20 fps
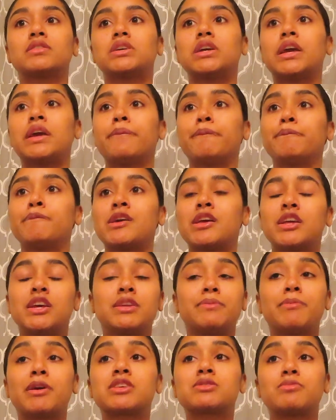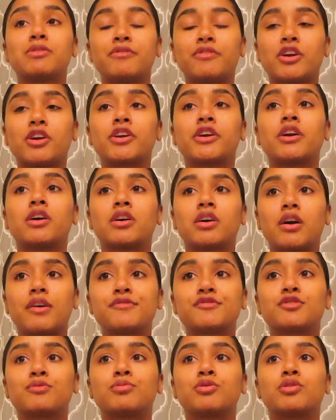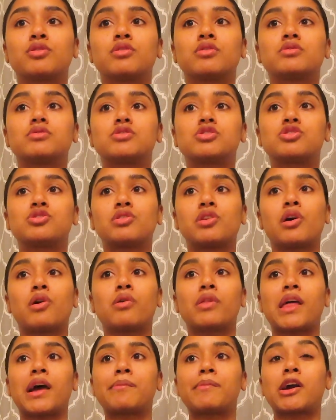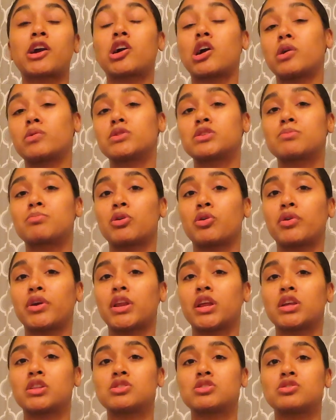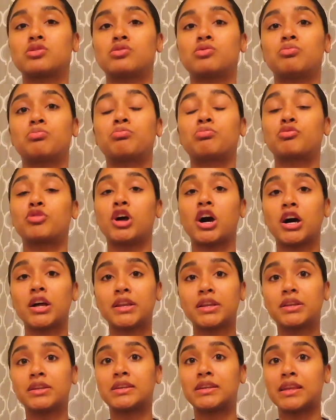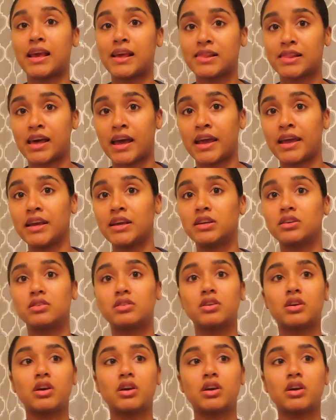it makes me very uncomfortable to know that my car was broken into broad daylight,